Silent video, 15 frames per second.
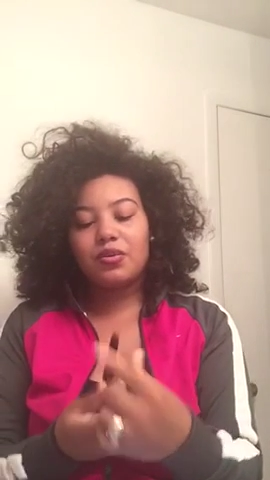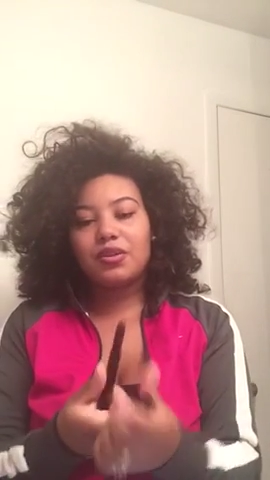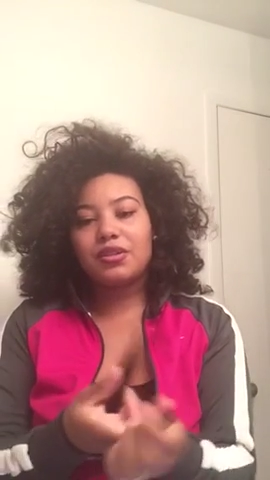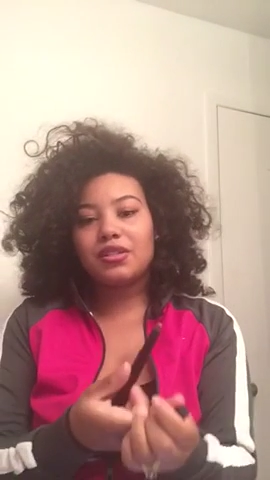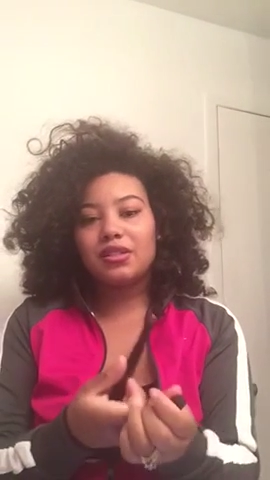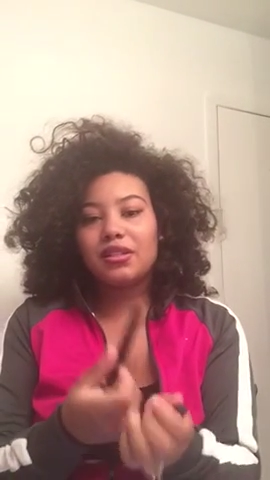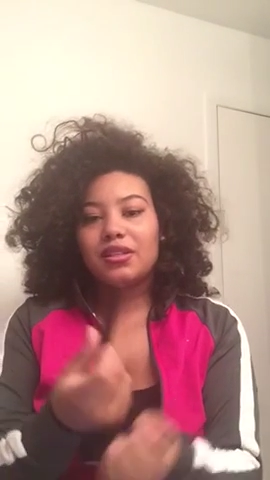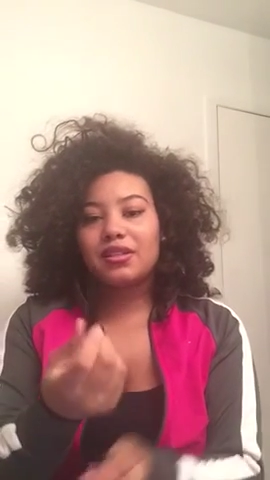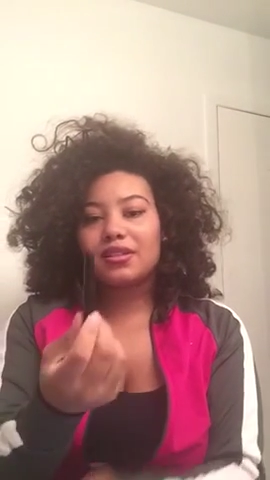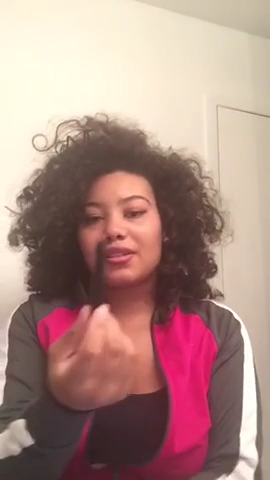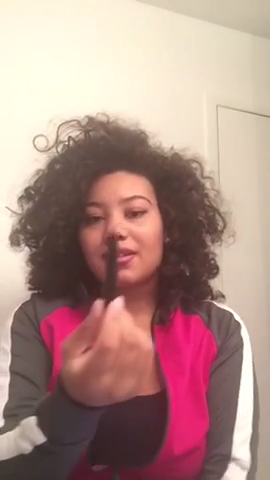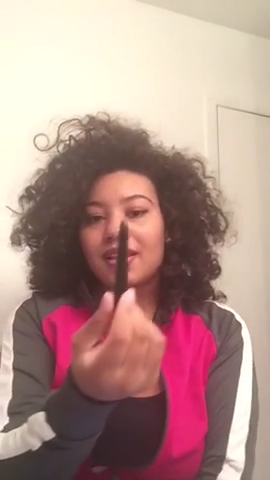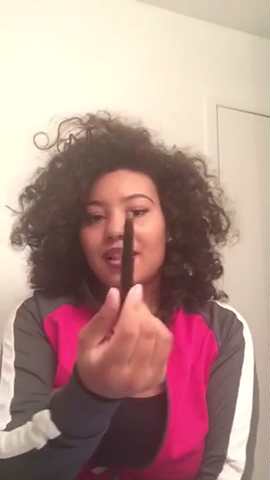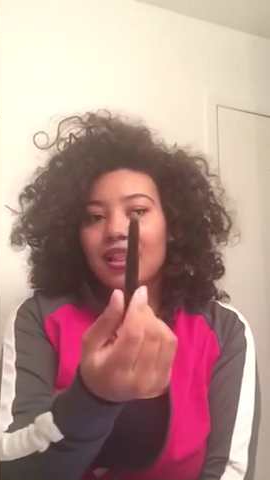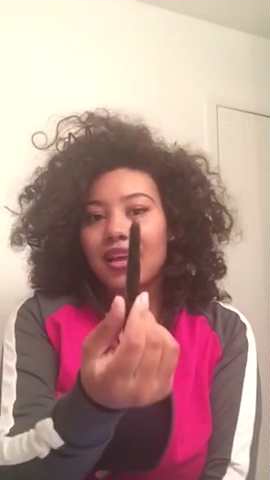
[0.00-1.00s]
which looks
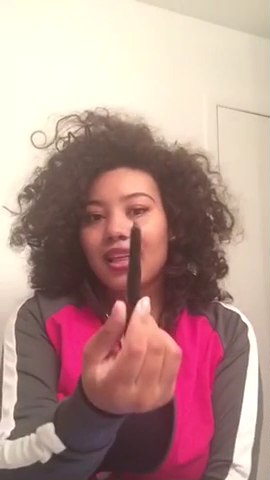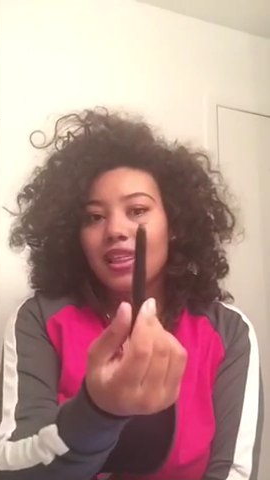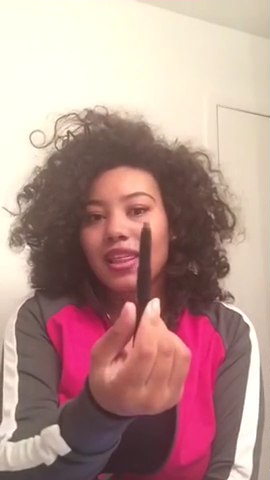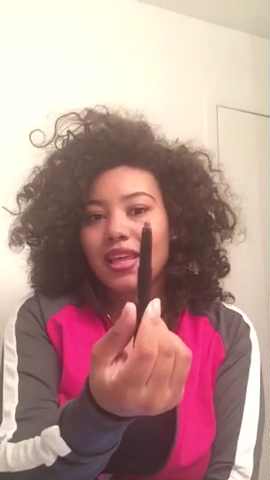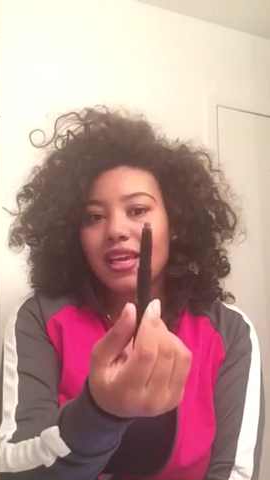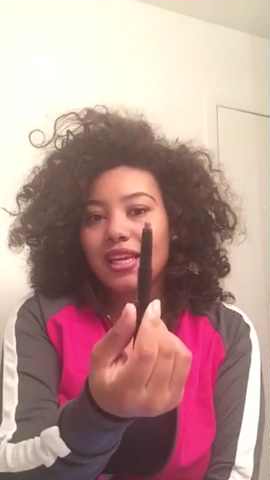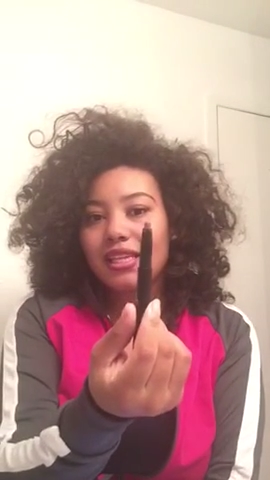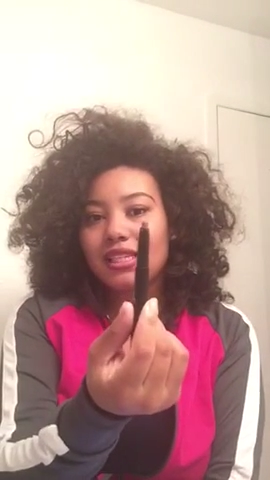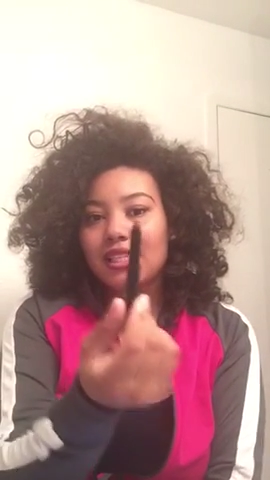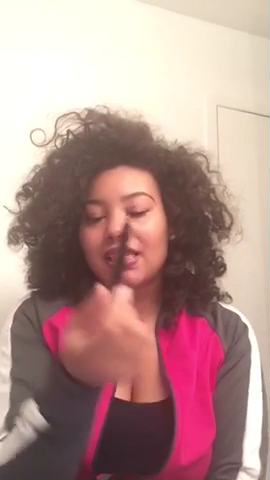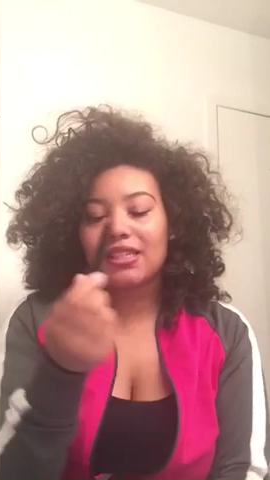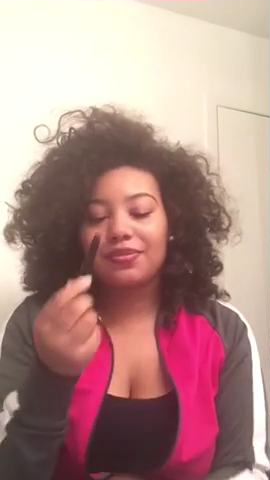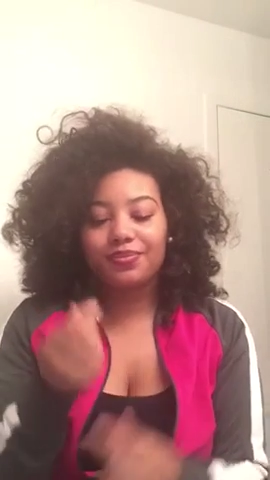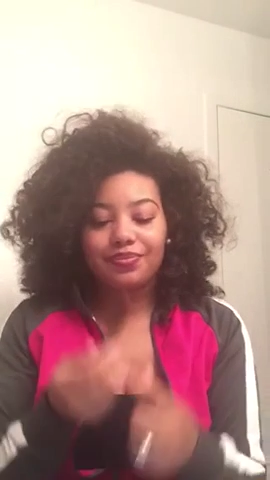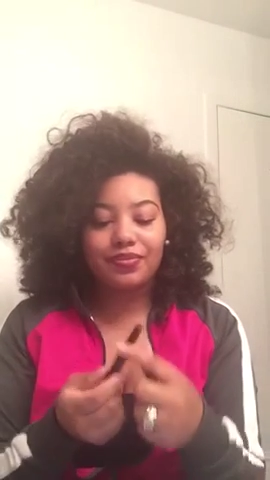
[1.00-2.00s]
like
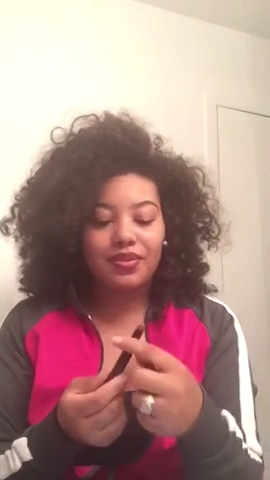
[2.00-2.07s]
this.